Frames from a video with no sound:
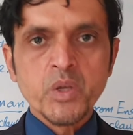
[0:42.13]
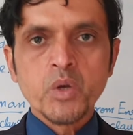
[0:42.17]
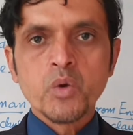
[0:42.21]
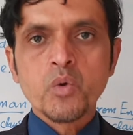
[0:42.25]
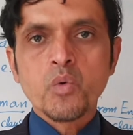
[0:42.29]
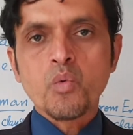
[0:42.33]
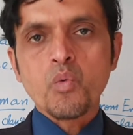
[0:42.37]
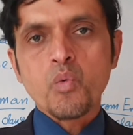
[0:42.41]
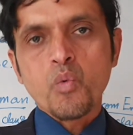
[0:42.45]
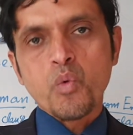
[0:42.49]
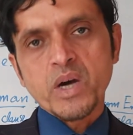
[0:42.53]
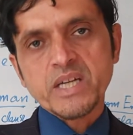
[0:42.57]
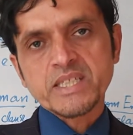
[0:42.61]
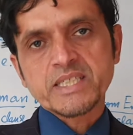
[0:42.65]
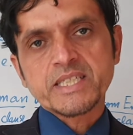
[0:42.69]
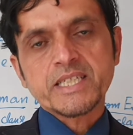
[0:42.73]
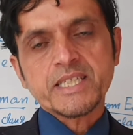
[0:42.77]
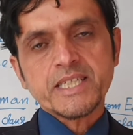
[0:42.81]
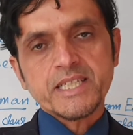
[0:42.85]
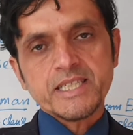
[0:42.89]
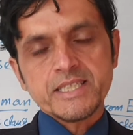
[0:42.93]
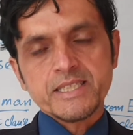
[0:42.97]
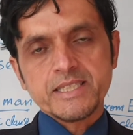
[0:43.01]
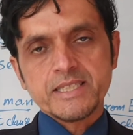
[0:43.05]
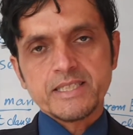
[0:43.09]
What
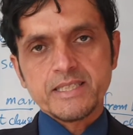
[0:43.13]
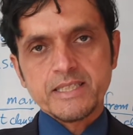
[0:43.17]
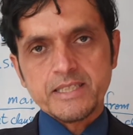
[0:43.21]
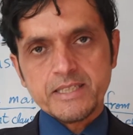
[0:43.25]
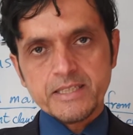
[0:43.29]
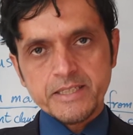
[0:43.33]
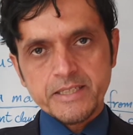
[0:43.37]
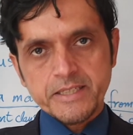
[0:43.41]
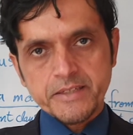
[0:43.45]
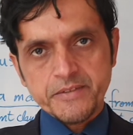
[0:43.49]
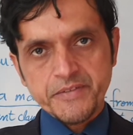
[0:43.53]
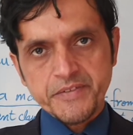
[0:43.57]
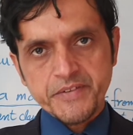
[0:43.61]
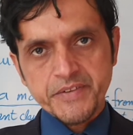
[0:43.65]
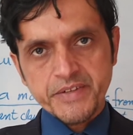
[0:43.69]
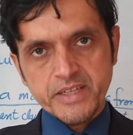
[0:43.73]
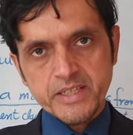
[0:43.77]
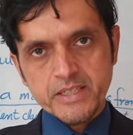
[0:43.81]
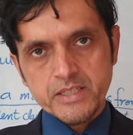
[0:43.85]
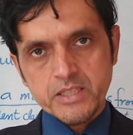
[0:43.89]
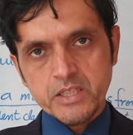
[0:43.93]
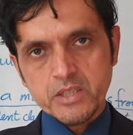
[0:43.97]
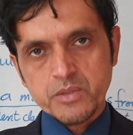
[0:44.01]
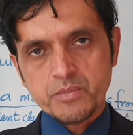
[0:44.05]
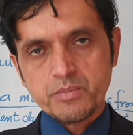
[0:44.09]
is the
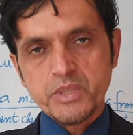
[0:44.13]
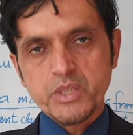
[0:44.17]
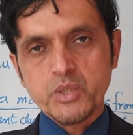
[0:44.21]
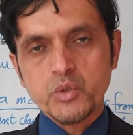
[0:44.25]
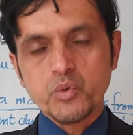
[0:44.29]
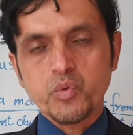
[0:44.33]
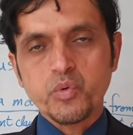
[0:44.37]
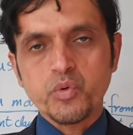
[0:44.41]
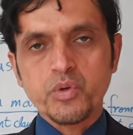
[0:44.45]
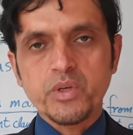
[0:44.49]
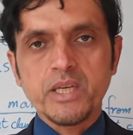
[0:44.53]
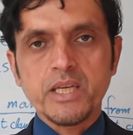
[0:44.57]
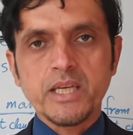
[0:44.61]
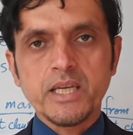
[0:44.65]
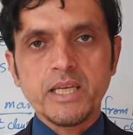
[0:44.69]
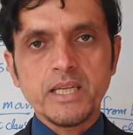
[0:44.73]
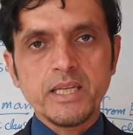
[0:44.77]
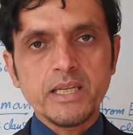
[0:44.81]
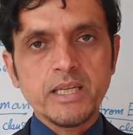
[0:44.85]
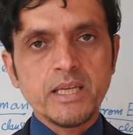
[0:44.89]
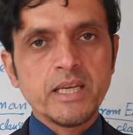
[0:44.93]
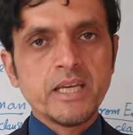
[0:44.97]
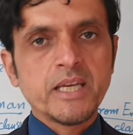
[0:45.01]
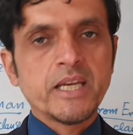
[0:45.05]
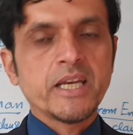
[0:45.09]
difference
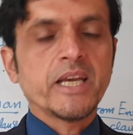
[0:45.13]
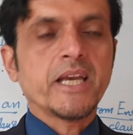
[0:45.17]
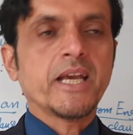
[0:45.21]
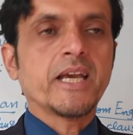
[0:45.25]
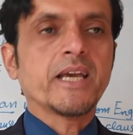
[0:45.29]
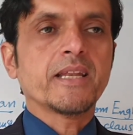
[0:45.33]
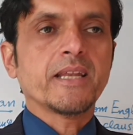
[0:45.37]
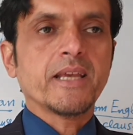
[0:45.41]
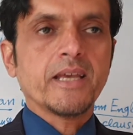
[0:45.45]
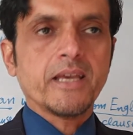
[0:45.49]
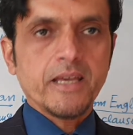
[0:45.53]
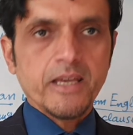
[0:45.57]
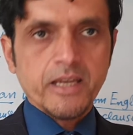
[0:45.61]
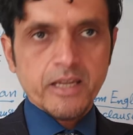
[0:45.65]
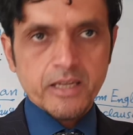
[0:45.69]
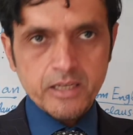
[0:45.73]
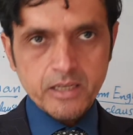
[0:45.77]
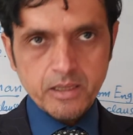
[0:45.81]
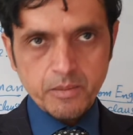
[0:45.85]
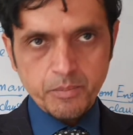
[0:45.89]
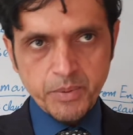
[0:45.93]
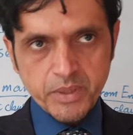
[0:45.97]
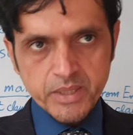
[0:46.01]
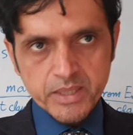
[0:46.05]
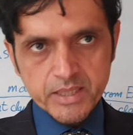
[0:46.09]
between an
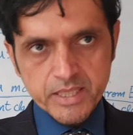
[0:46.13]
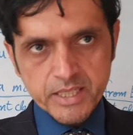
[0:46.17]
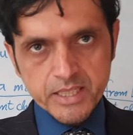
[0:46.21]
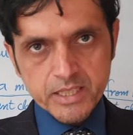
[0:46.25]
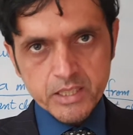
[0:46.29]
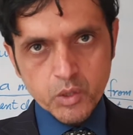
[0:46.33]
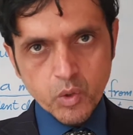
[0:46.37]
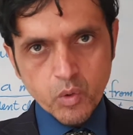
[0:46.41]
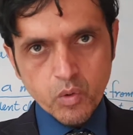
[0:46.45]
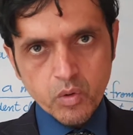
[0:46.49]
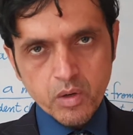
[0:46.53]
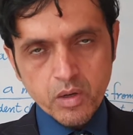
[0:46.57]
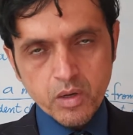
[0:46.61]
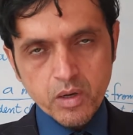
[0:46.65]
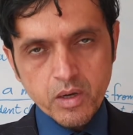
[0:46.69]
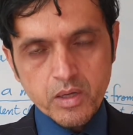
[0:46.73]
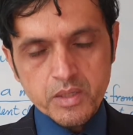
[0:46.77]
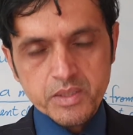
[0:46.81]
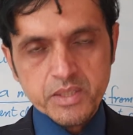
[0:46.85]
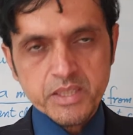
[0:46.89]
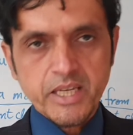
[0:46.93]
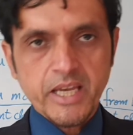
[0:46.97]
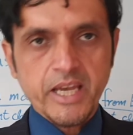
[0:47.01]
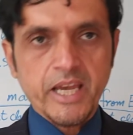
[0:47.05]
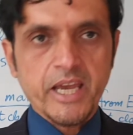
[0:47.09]
independent
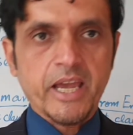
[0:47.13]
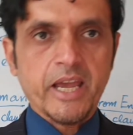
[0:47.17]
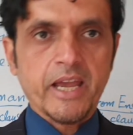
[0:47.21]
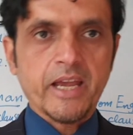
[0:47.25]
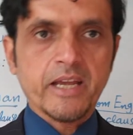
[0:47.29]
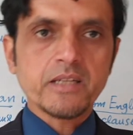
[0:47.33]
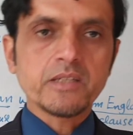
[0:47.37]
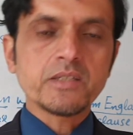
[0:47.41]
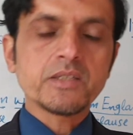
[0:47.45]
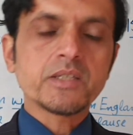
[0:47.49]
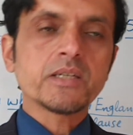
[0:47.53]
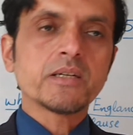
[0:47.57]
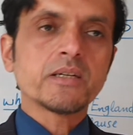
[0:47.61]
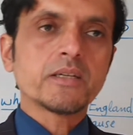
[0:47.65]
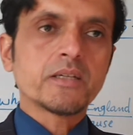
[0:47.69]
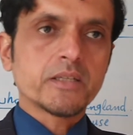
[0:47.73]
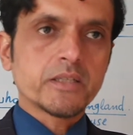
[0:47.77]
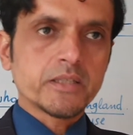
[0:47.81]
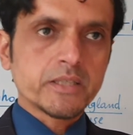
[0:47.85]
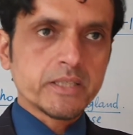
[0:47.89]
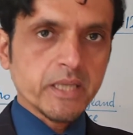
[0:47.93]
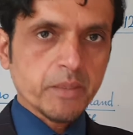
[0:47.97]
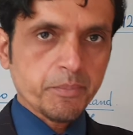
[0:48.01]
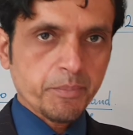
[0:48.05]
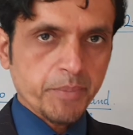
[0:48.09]
clause and
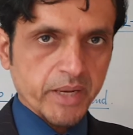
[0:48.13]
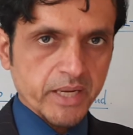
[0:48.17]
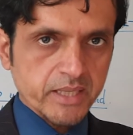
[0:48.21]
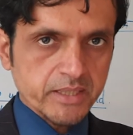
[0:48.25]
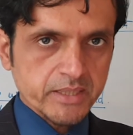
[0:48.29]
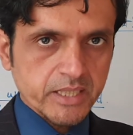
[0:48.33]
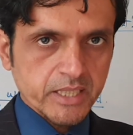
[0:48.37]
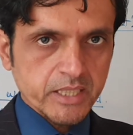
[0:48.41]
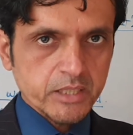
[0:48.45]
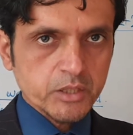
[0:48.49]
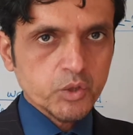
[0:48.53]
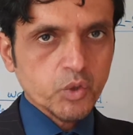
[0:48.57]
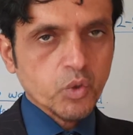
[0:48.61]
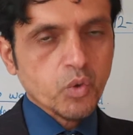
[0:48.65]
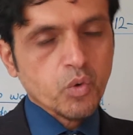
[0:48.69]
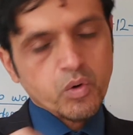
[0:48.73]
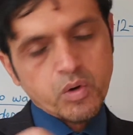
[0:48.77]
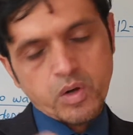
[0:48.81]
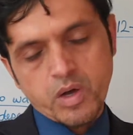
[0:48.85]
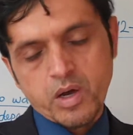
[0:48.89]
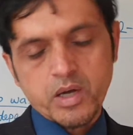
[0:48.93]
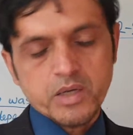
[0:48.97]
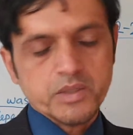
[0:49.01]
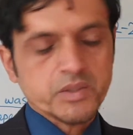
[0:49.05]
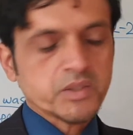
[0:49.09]
dependent
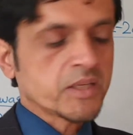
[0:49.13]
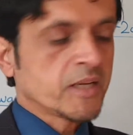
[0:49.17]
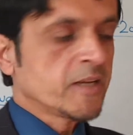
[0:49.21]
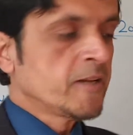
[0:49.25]
clause?